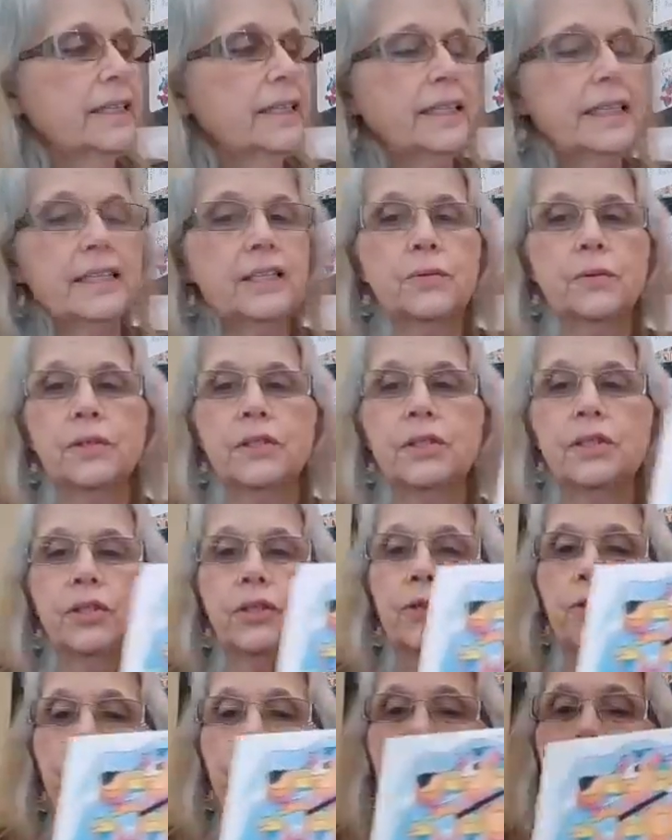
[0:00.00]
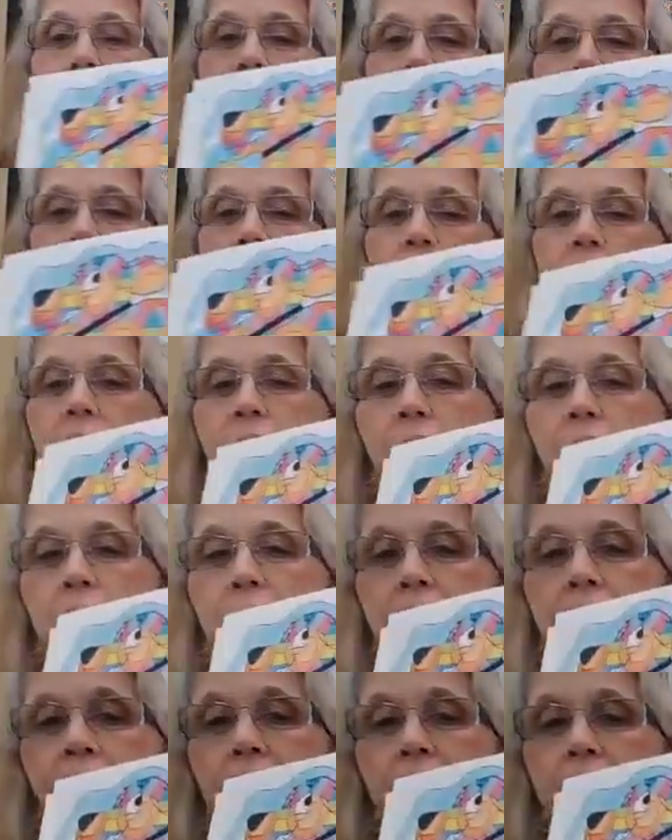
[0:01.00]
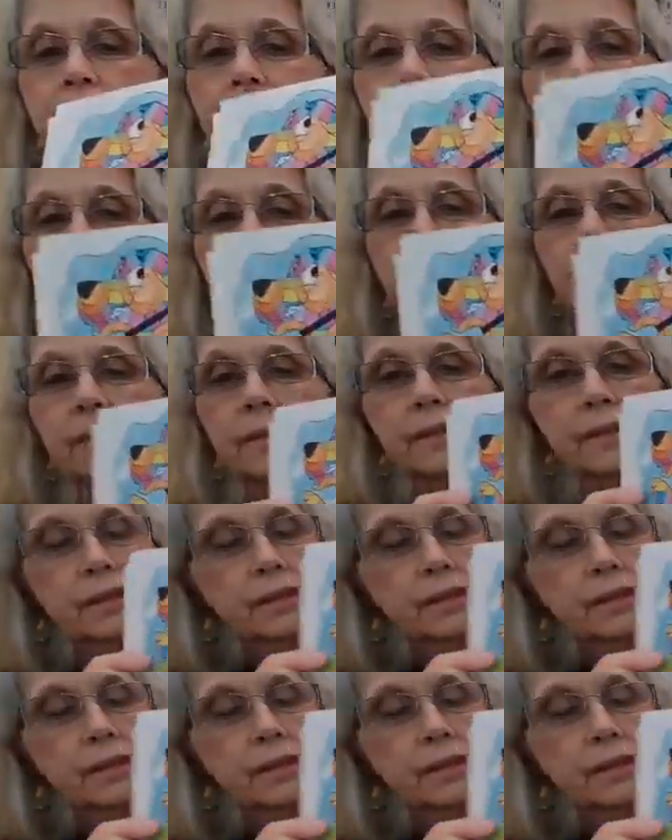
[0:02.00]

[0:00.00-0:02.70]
This was too much. Oh, my goodness.